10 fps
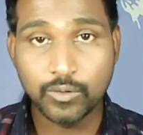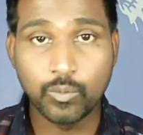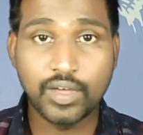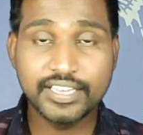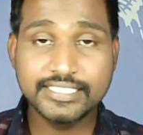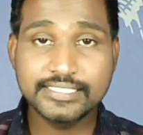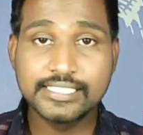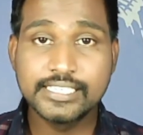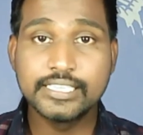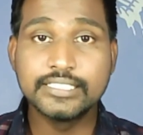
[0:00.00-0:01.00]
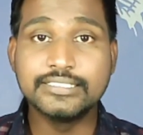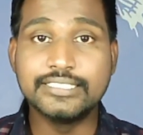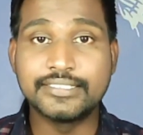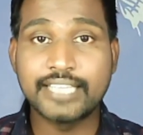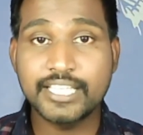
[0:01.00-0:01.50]
One is
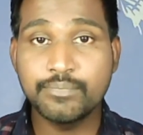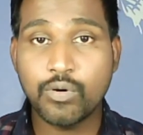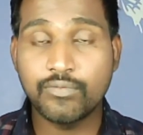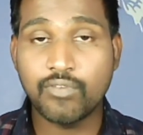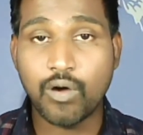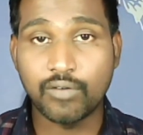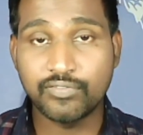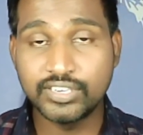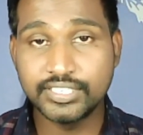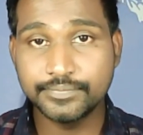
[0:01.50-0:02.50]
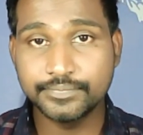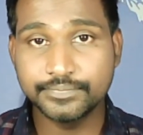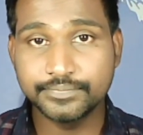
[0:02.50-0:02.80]
the type of offer,